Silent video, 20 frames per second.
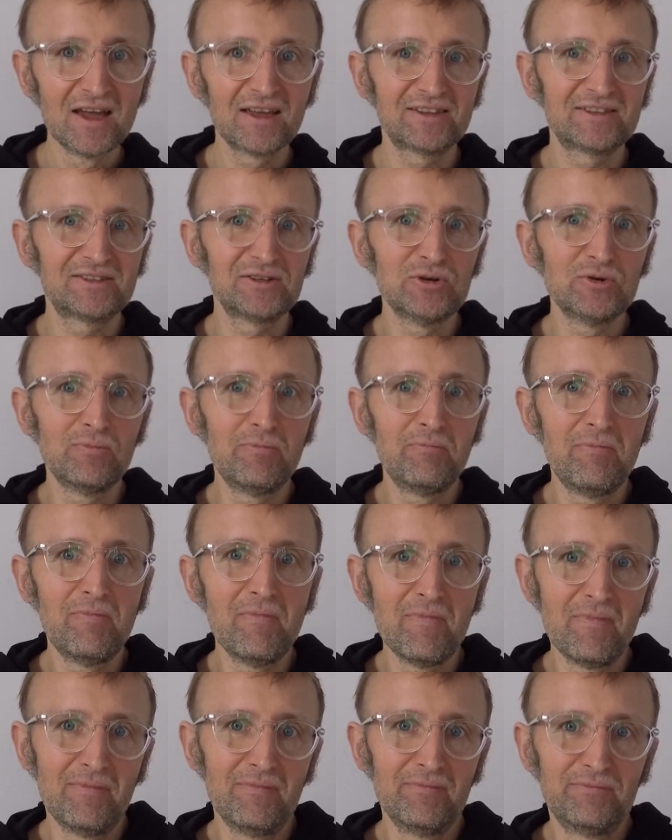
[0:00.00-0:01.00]
So
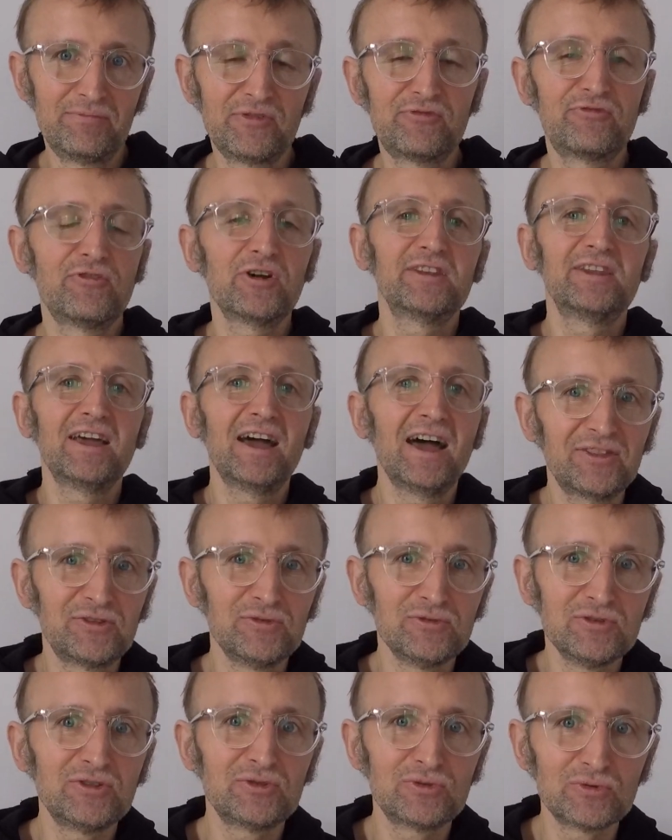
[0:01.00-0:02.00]
before that
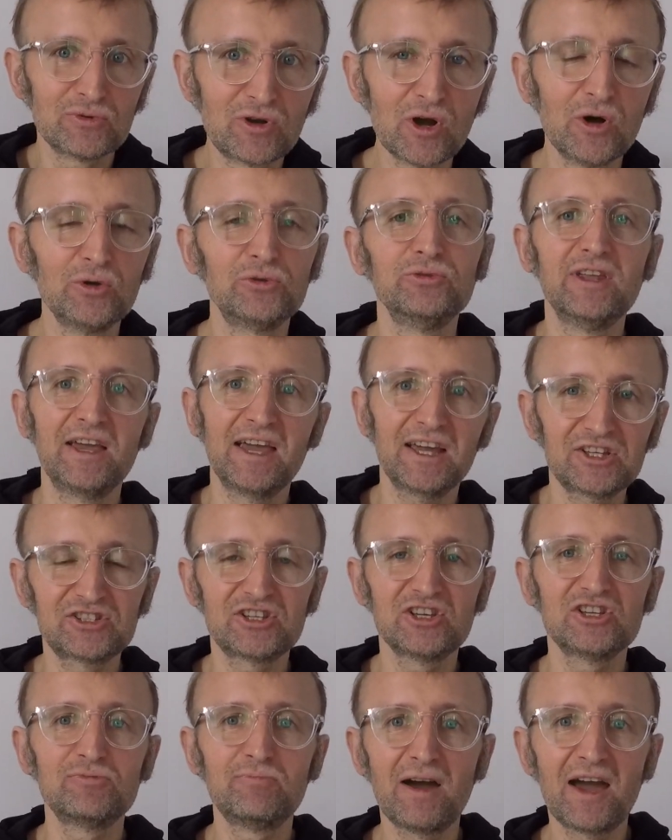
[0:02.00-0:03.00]
you need to go to the
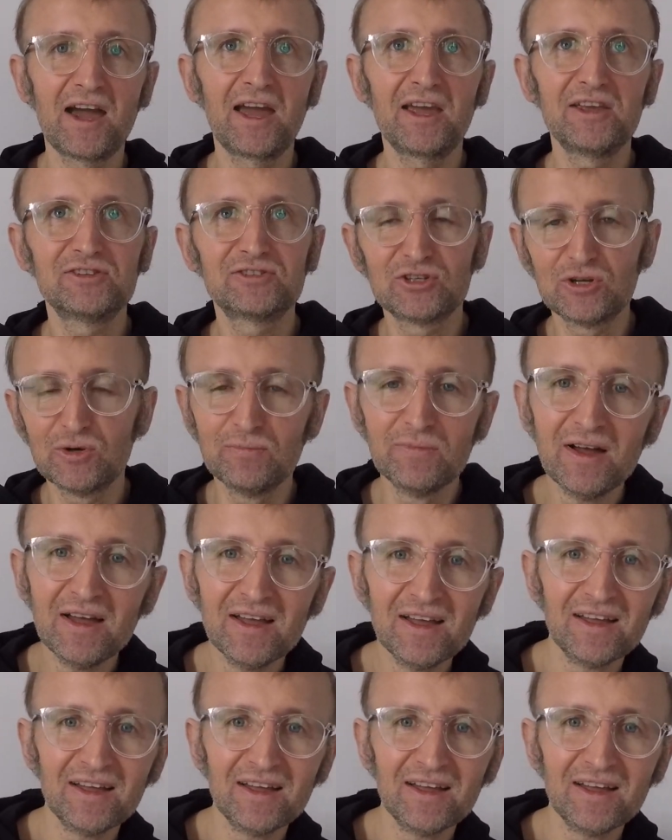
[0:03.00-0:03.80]
exchange, buy some